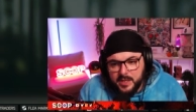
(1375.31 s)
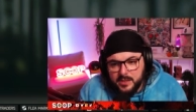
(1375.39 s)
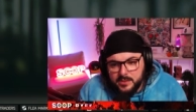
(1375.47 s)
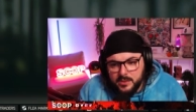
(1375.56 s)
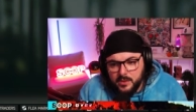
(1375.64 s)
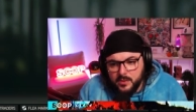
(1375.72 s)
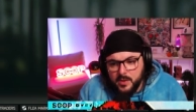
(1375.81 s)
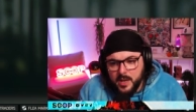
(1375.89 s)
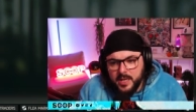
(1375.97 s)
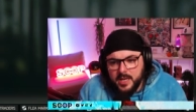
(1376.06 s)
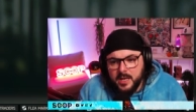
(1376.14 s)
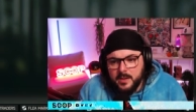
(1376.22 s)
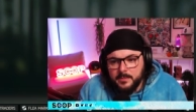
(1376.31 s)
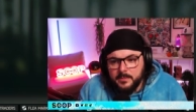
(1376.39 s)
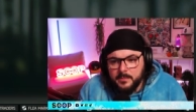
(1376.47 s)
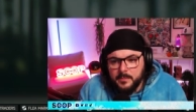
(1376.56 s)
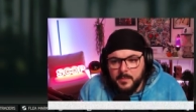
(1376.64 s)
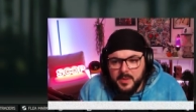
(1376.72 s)
So I kind of
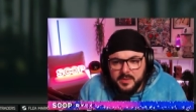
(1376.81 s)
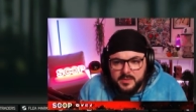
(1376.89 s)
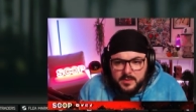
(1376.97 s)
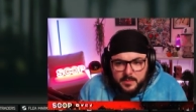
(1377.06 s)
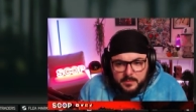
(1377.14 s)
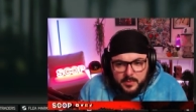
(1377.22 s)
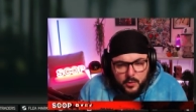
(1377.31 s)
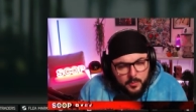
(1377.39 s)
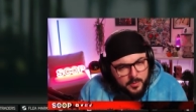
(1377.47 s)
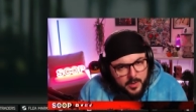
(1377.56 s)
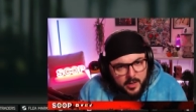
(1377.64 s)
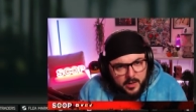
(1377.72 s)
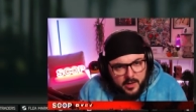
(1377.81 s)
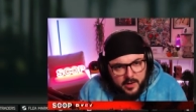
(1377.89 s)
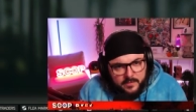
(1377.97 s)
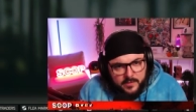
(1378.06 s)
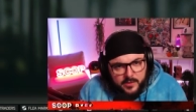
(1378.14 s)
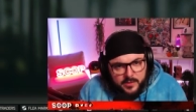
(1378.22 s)
miss the middle part,
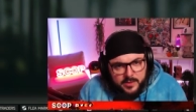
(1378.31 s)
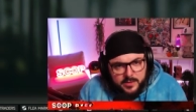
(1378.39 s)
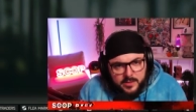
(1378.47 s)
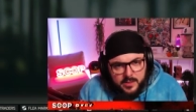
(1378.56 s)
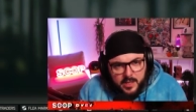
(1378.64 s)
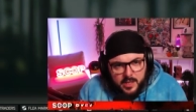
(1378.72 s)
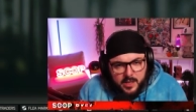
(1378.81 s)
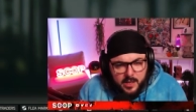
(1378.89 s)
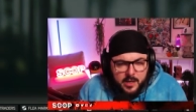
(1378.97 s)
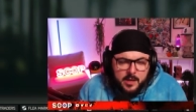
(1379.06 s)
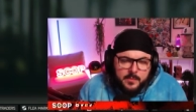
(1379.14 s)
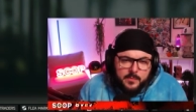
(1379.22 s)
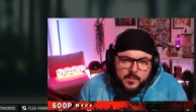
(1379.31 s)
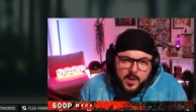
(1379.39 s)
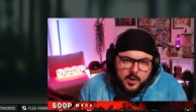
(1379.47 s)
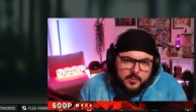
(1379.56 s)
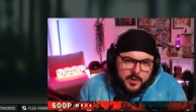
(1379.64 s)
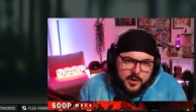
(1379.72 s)
I've noticed. Um,
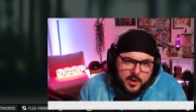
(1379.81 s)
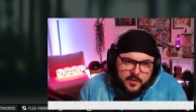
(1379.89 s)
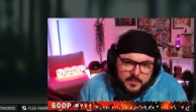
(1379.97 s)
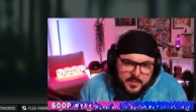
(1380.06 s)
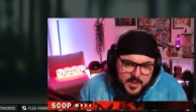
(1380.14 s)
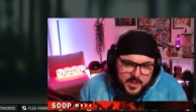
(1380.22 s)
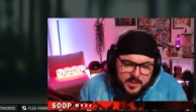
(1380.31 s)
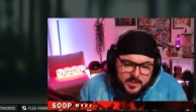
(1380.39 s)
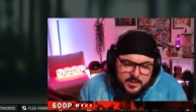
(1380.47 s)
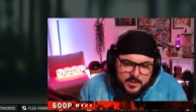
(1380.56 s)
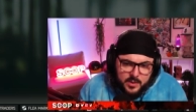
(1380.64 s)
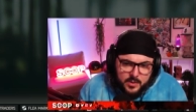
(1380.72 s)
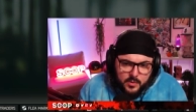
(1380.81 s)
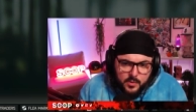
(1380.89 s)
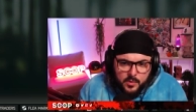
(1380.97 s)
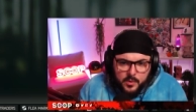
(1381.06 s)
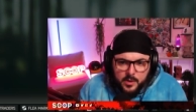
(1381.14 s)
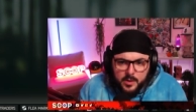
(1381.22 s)
I'll run RFBs
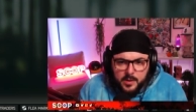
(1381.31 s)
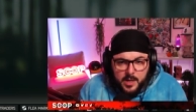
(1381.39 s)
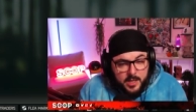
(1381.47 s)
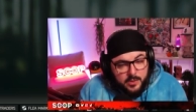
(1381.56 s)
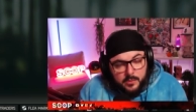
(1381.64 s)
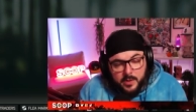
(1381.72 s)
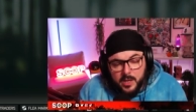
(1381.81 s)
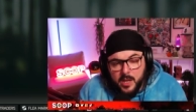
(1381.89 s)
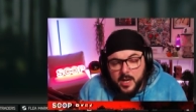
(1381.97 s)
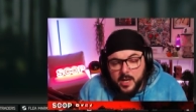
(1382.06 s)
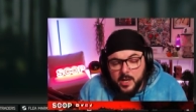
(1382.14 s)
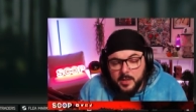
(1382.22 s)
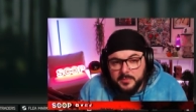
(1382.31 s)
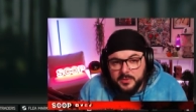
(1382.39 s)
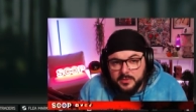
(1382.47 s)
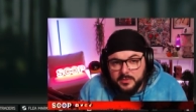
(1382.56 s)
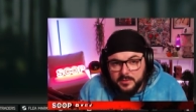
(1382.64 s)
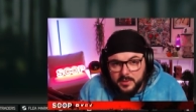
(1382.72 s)
or I do run a lot of
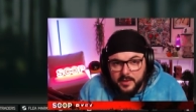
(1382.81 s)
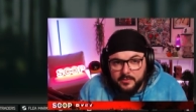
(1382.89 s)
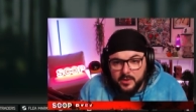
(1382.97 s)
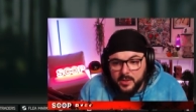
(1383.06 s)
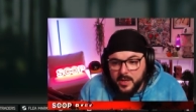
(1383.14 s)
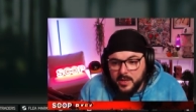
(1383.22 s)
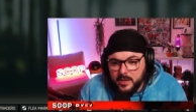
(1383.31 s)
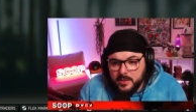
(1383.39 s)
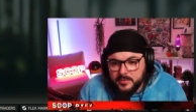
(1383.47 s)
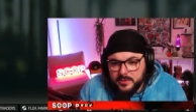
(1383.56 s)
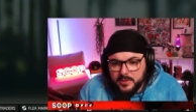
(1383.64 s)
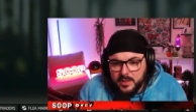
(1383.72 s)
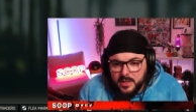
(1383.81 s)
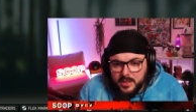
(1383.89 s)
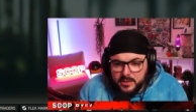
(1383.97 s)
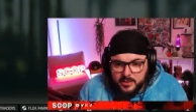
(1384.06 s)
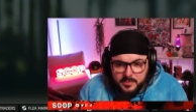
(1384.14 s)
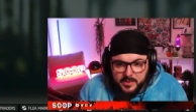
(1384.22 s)
omps. I've run a lot of omps
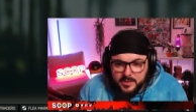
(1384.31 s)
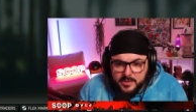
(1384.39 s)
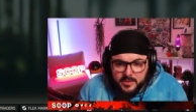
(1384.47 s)
just because